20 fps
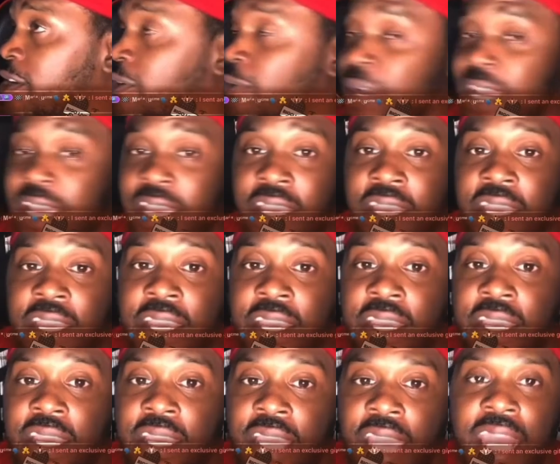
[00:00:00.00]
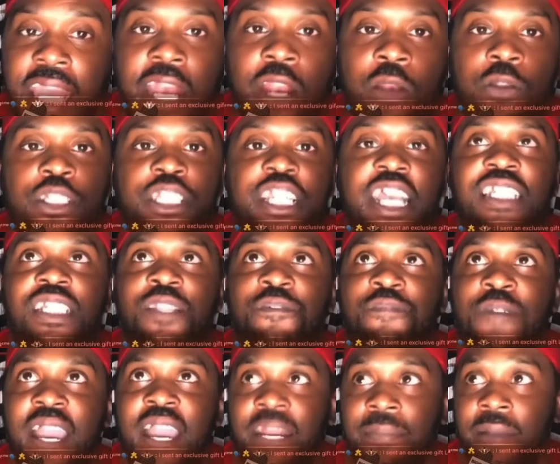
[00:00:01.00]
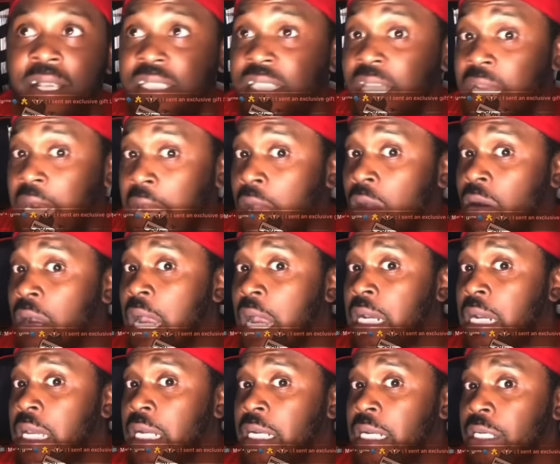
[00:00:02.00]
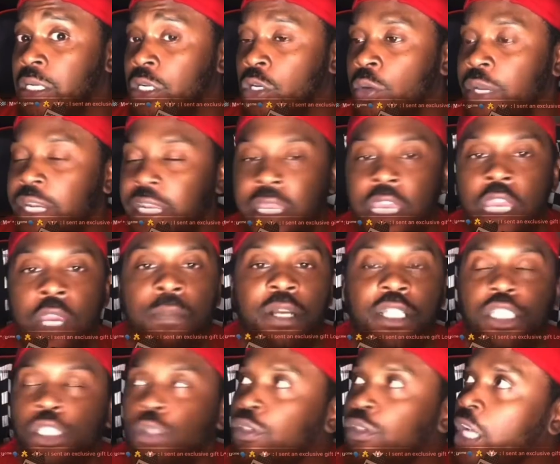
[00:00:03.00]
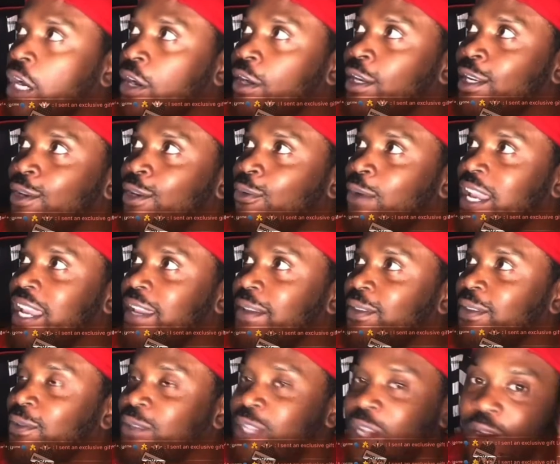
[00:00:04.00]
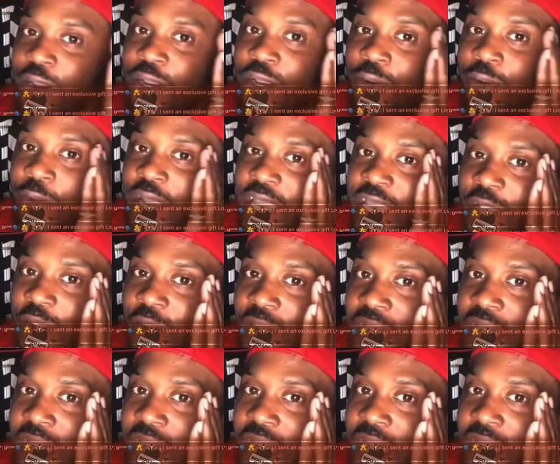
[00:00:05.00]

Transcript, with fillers: away. And they're justifying it by saying, I don't got nothing to do with it. But you turning away, you turning away your